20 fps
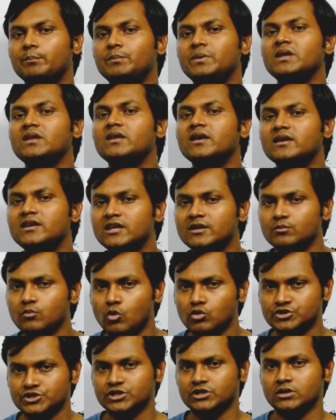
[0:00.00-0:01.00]
periodic
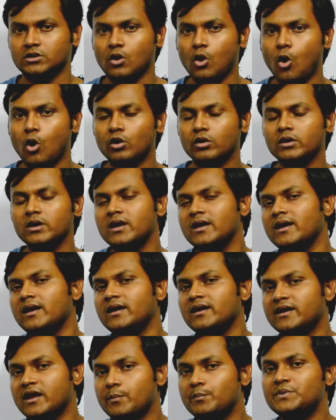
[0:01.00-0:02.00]
motion or
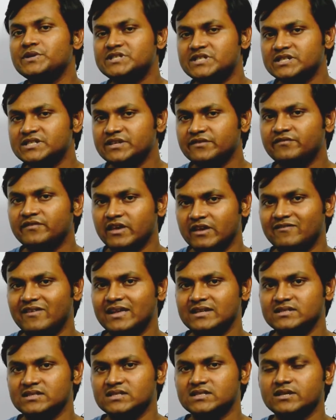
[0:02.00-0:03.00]
repetitive
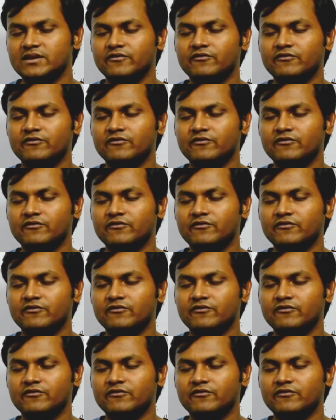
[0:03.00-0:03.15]
events.